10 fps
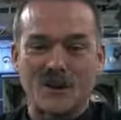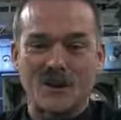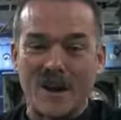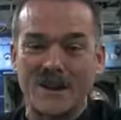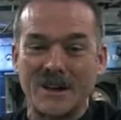
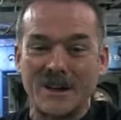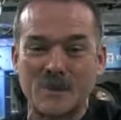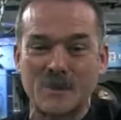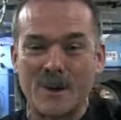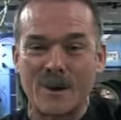Great
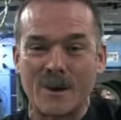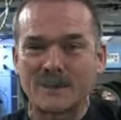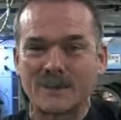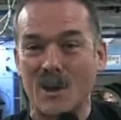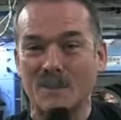experiment,
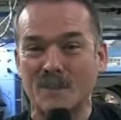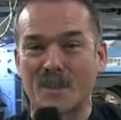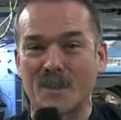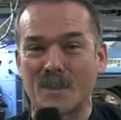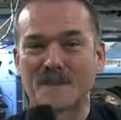worked
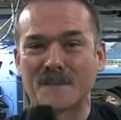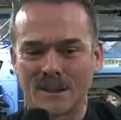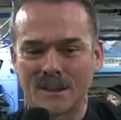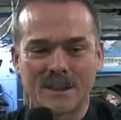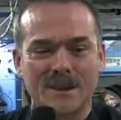perfectly.
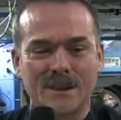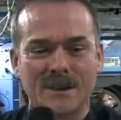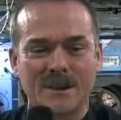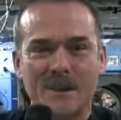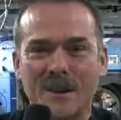
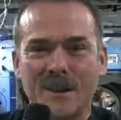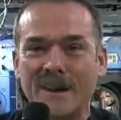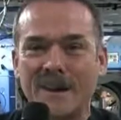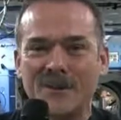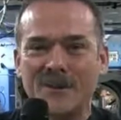Meredith
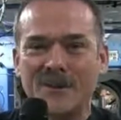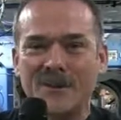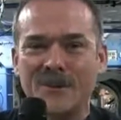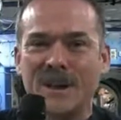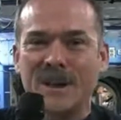and Kendra,
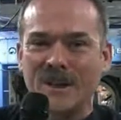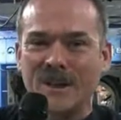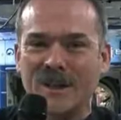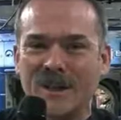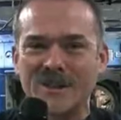
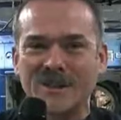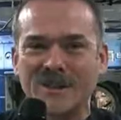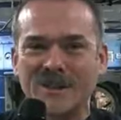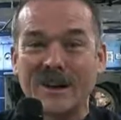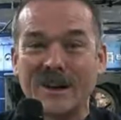congratulations,
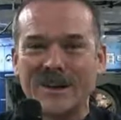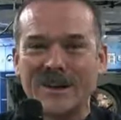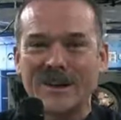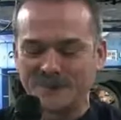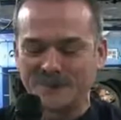great idea.